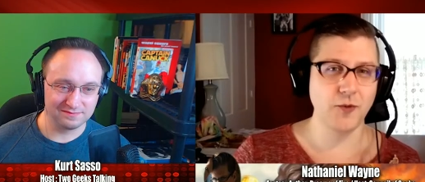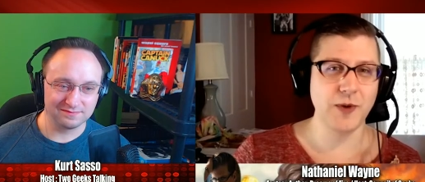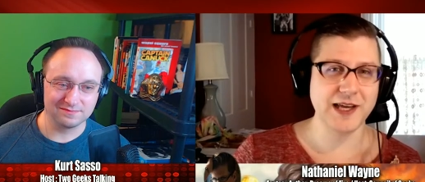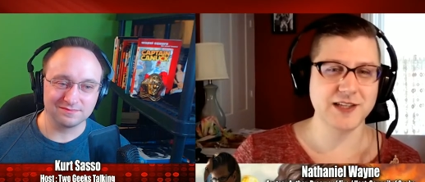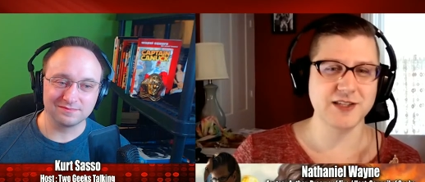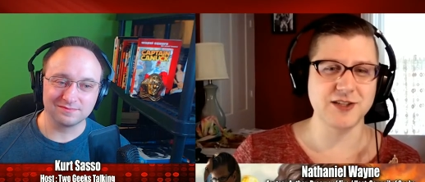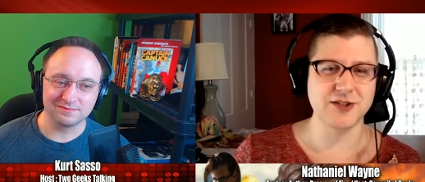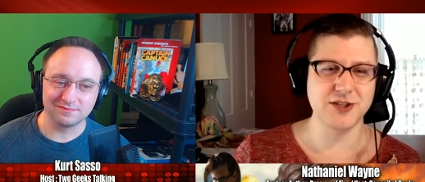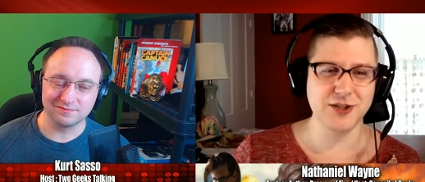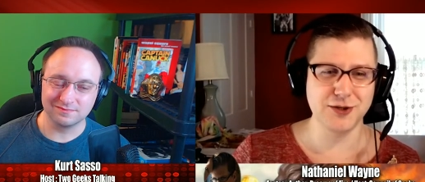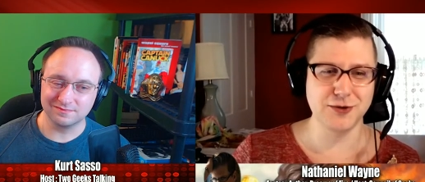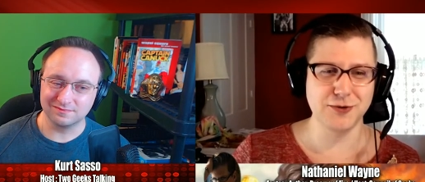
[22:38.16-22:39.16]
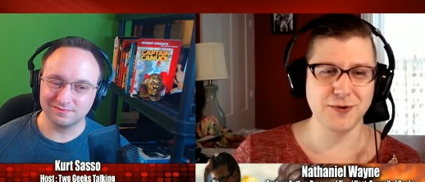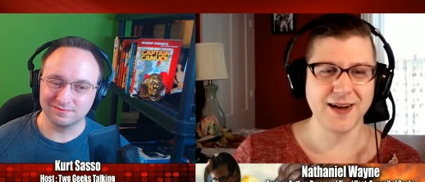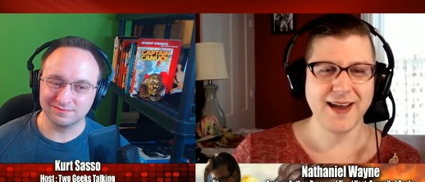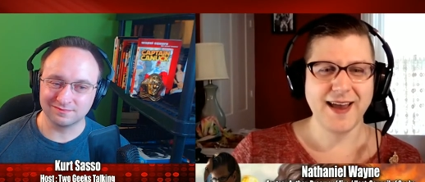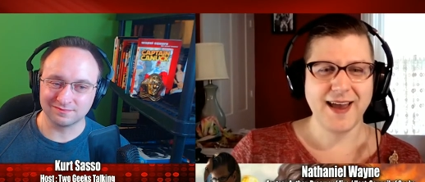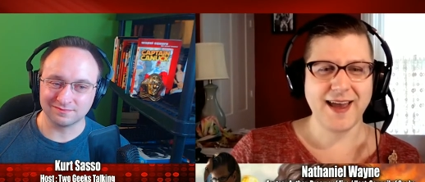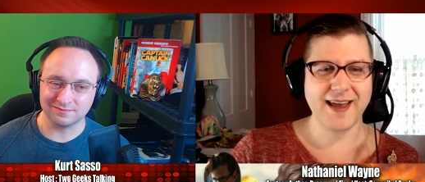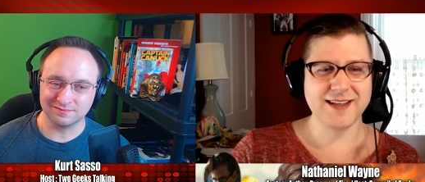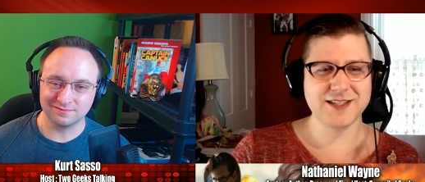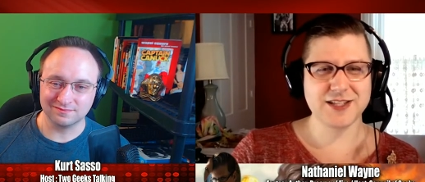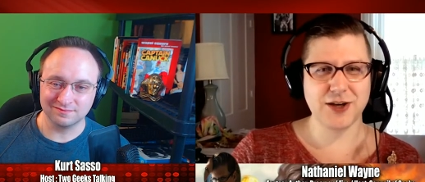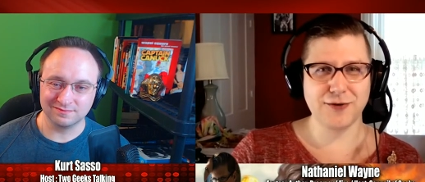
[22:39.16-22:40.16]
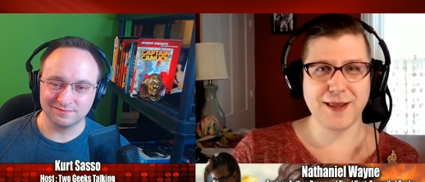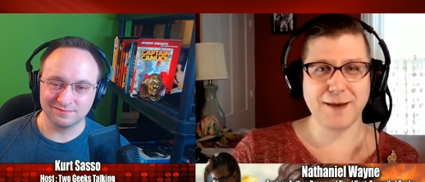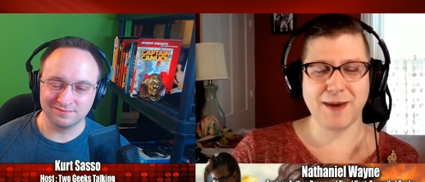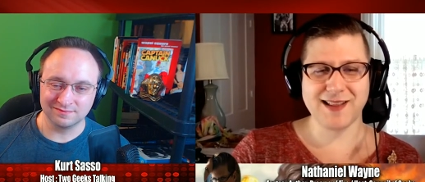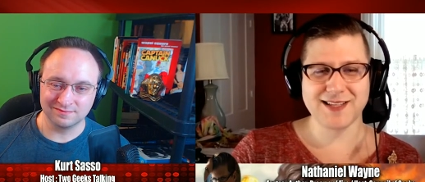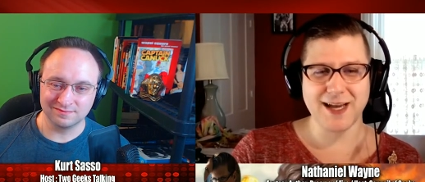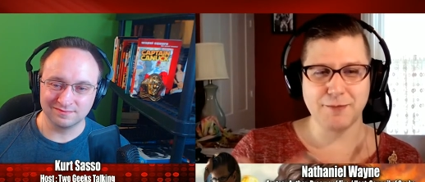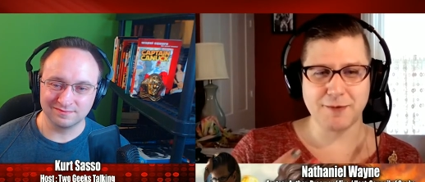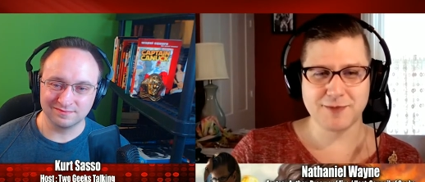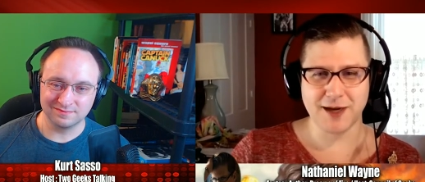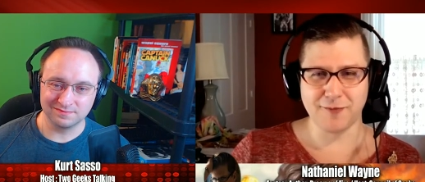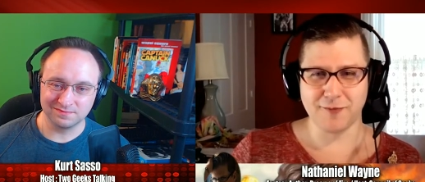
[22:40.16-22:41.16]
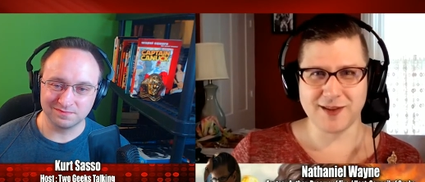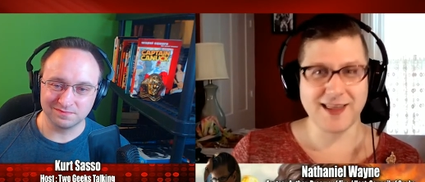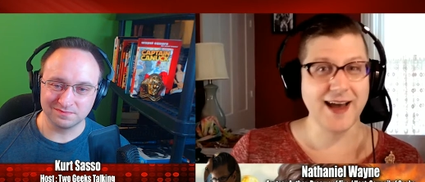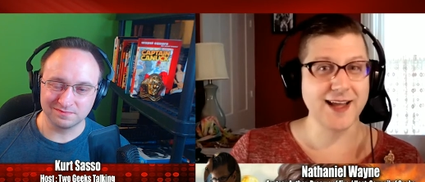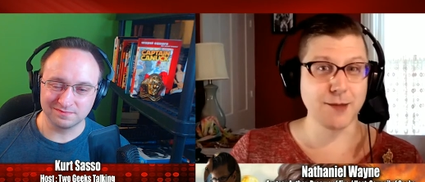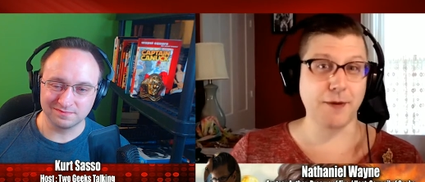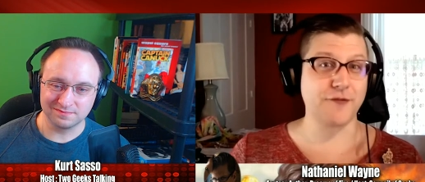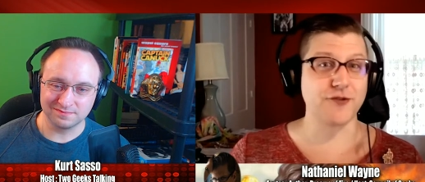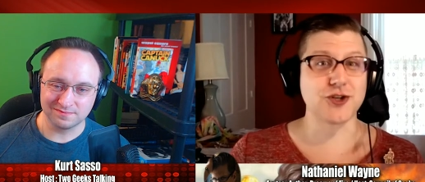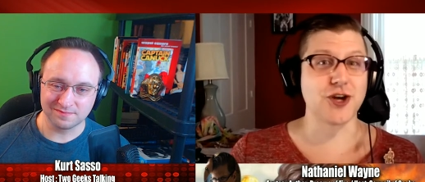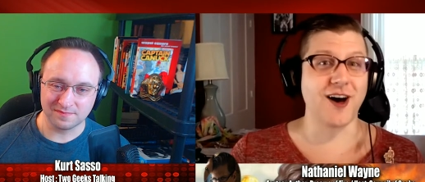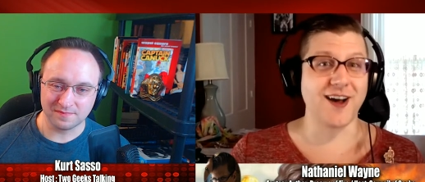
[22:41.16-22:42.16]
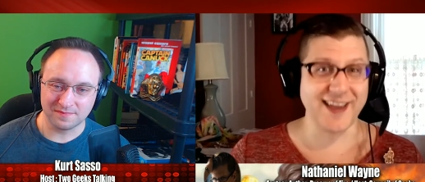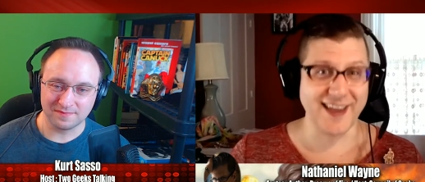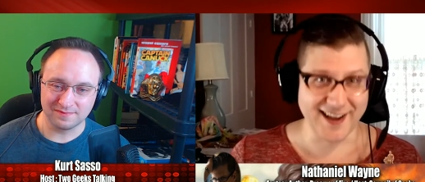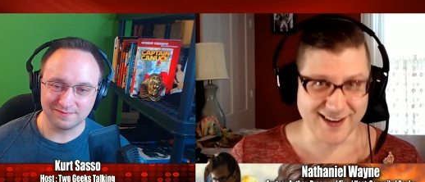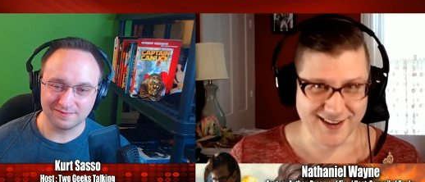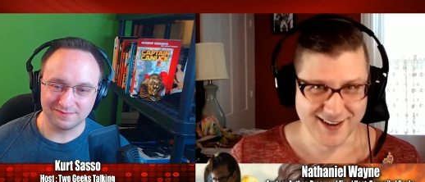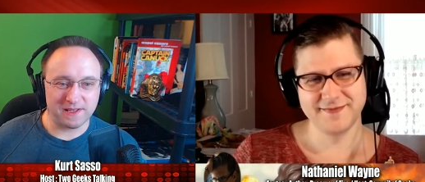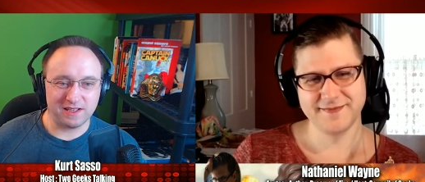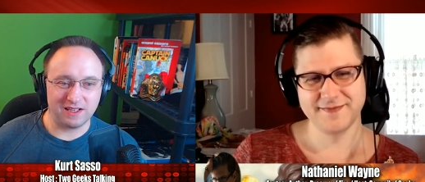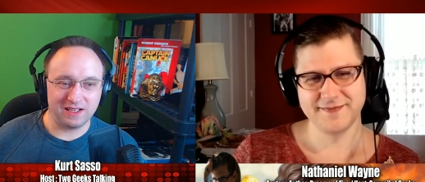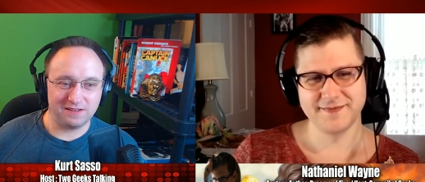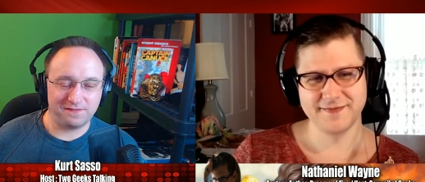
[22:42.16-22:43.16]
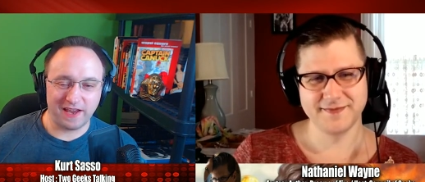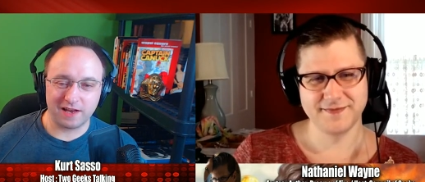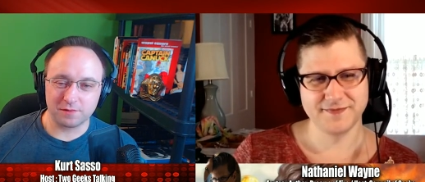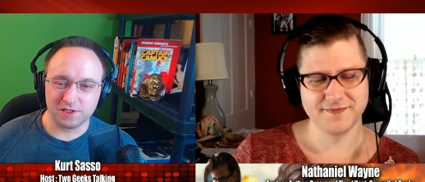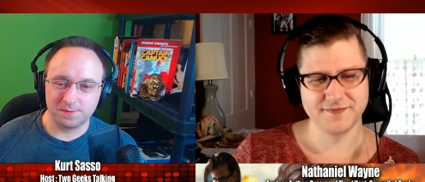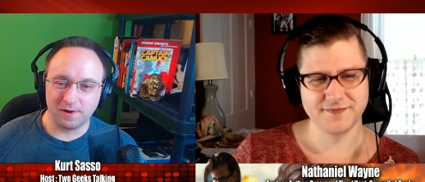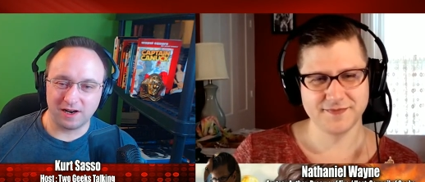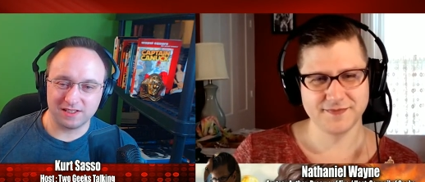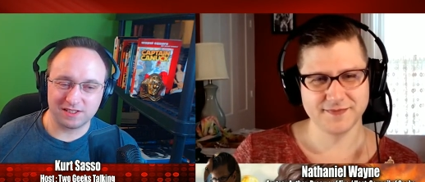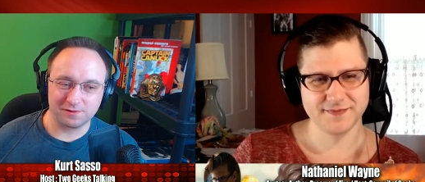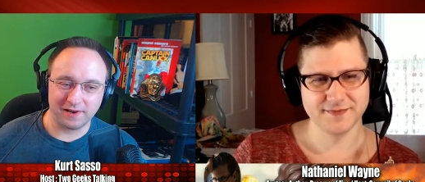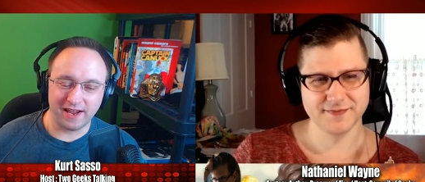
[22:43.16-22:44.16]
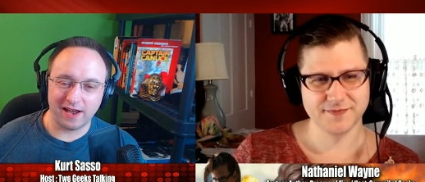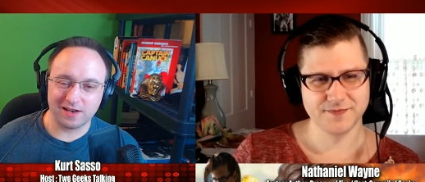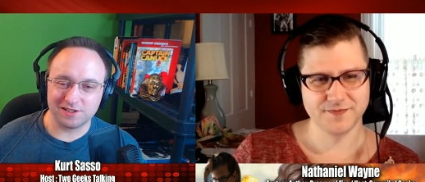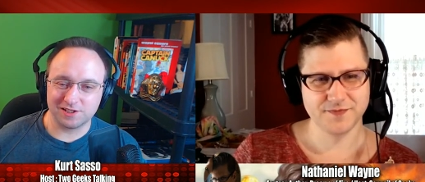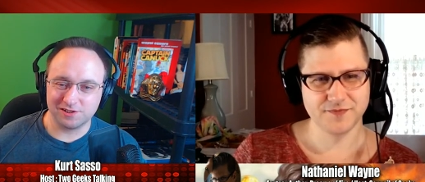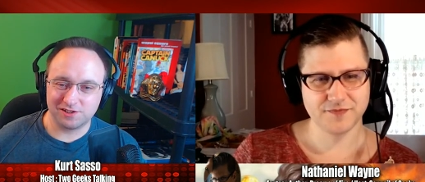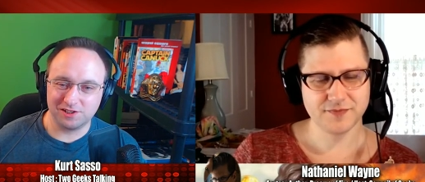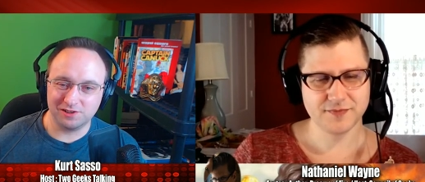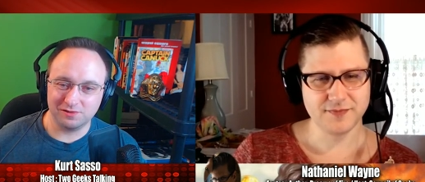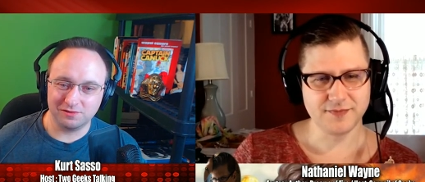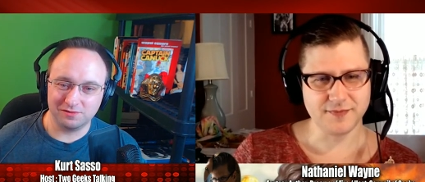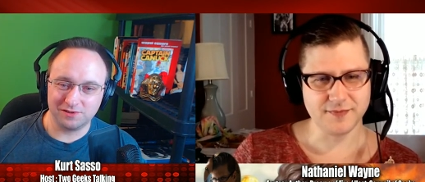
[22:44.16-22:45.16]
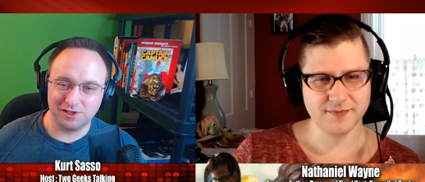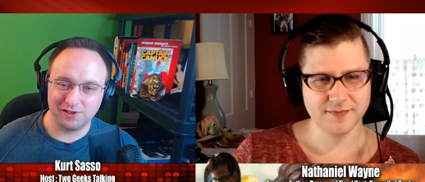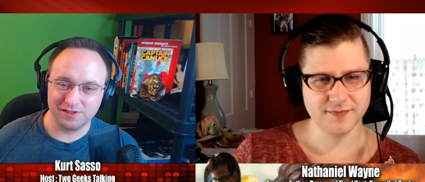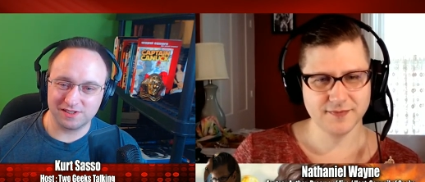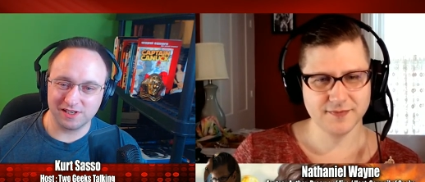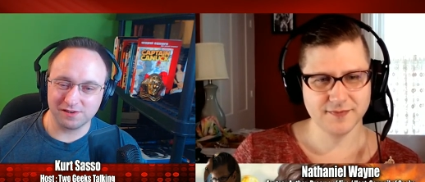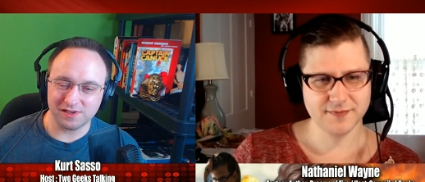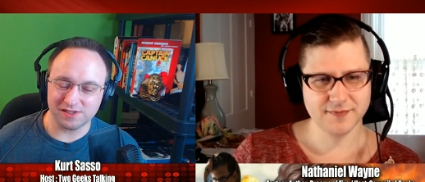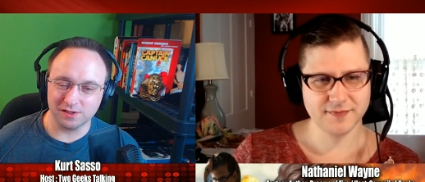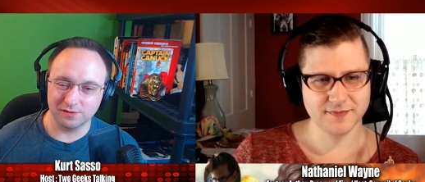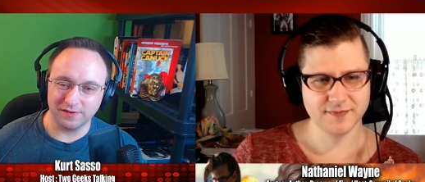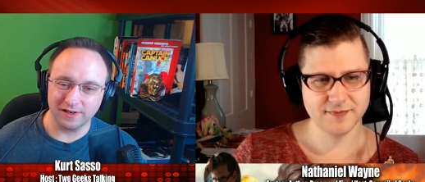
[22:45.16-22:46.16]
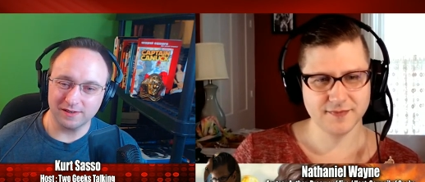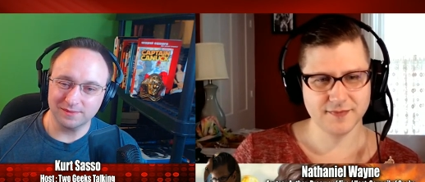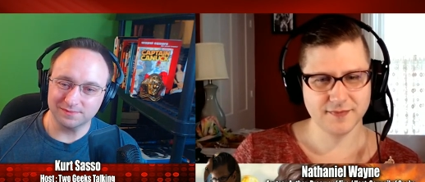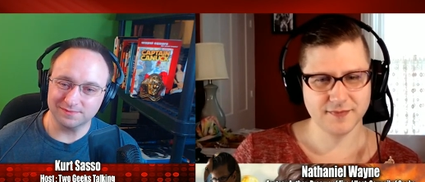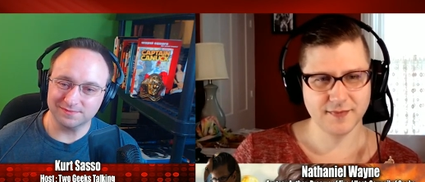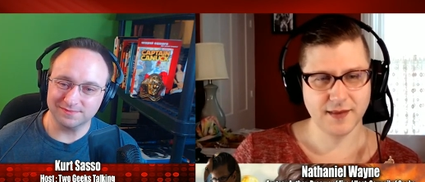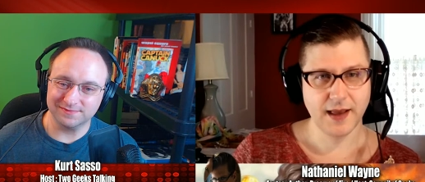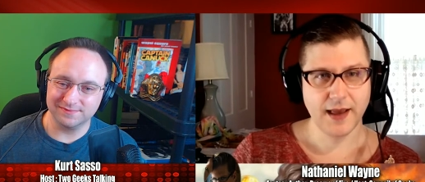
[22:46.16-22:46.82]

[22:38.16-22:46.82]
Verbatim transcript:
Speaker 1: week to do. And so then by the time I'm done with that, the buffer's gone again.
Speaker 2: What has been the fan response and reaction to to your series so far?